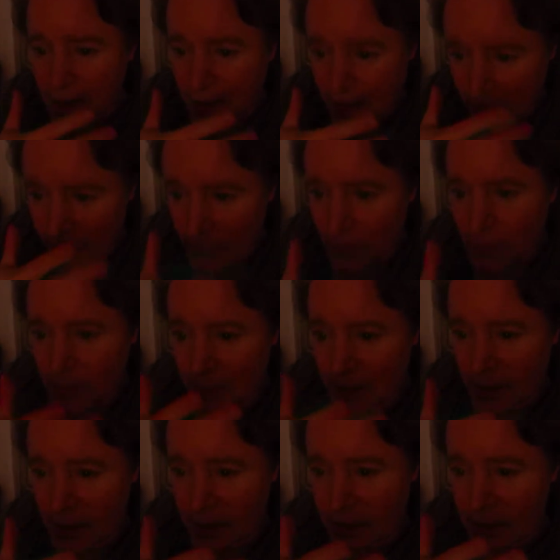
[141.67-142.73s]
they were
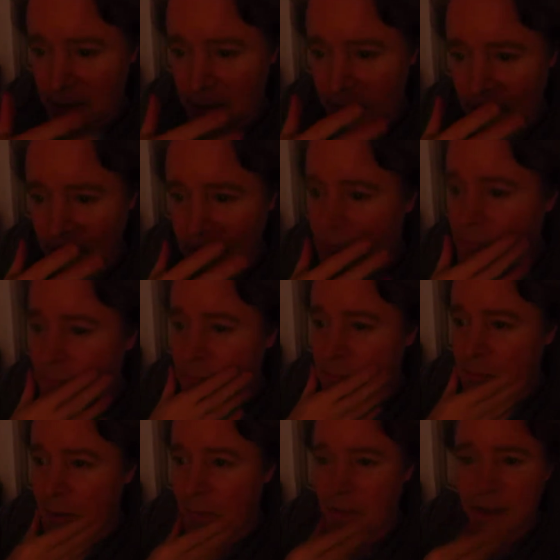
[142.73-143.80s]
being, you know,
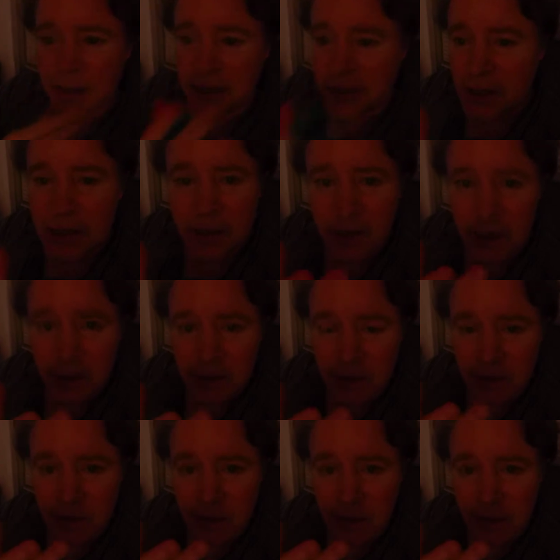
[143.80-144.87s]
maybe like gingivitis or
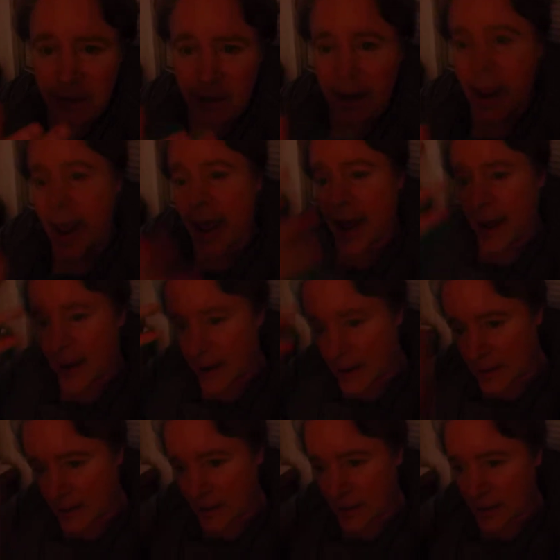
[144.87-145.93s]
something like that. And I
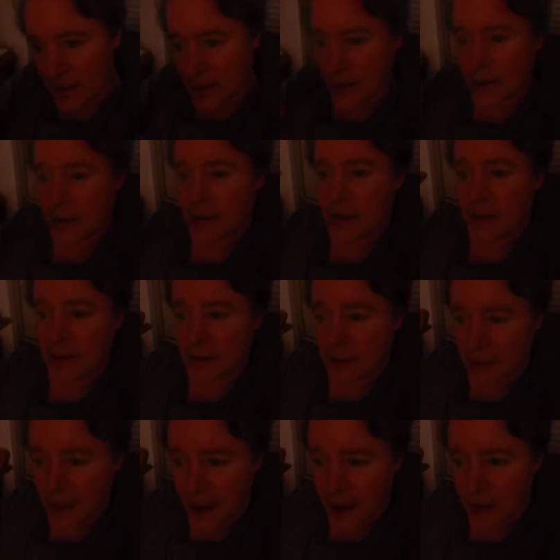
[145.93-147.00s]
think either
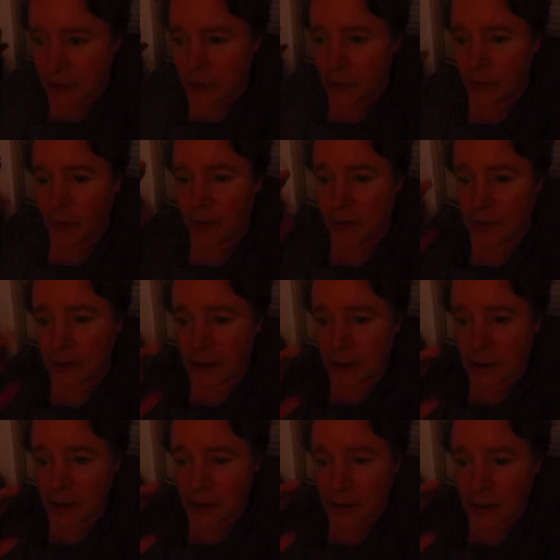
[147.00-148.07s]
that or
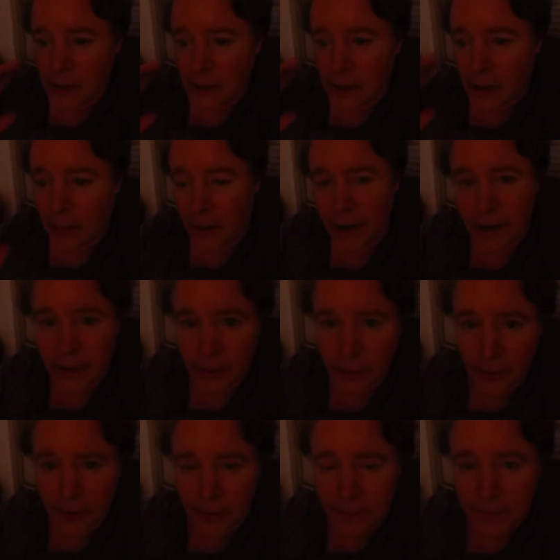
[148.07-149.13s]
the oregano
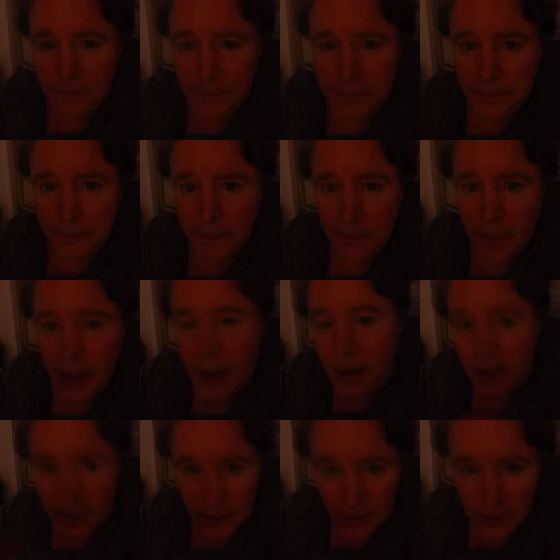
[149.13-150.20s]
oil
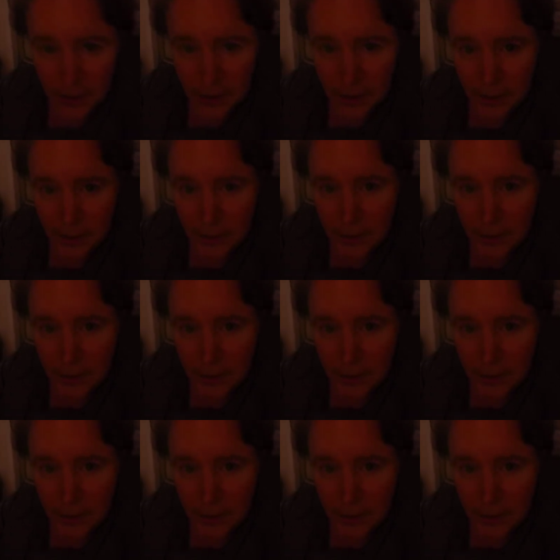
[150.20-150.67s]
cured it.